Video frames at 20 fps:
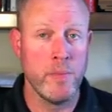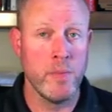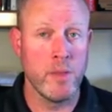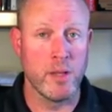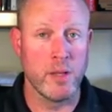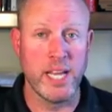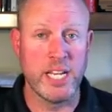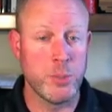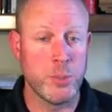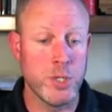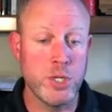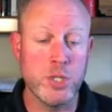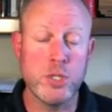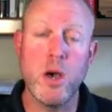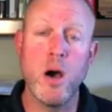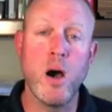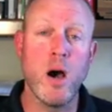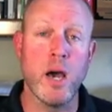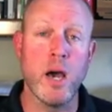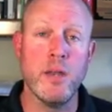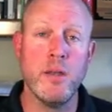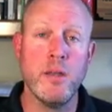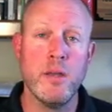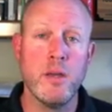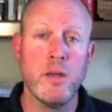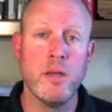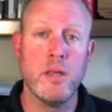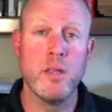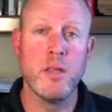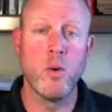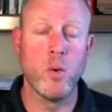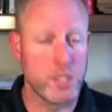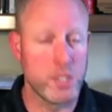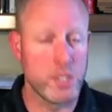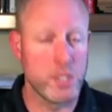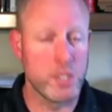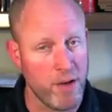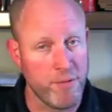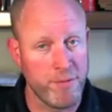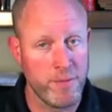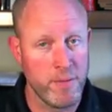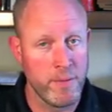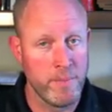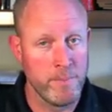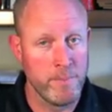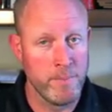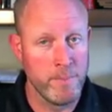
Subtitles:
The light switch is on or it's off.